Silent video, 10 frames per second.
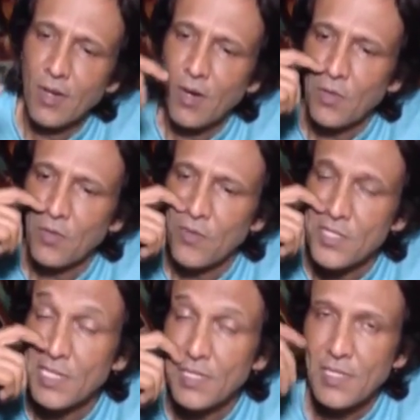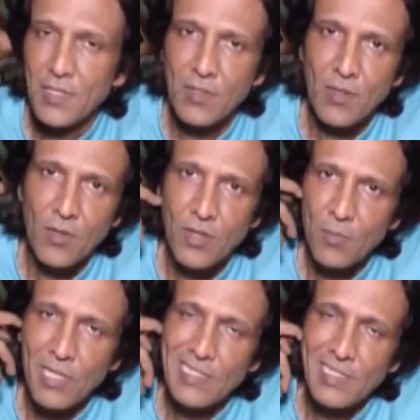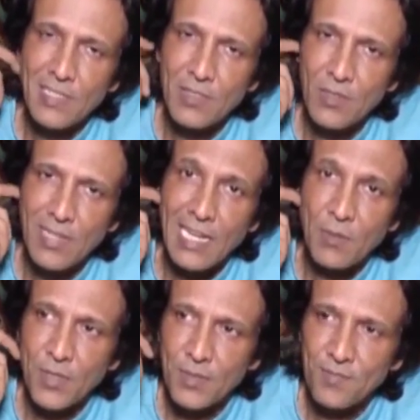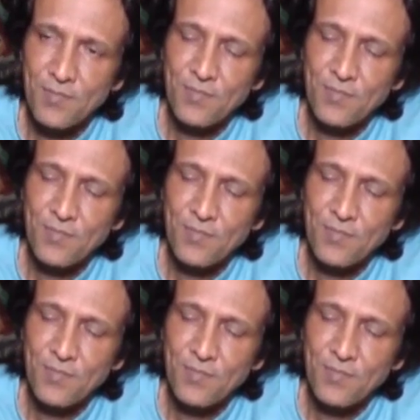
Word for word: or the facility, or the ability, or the caliber.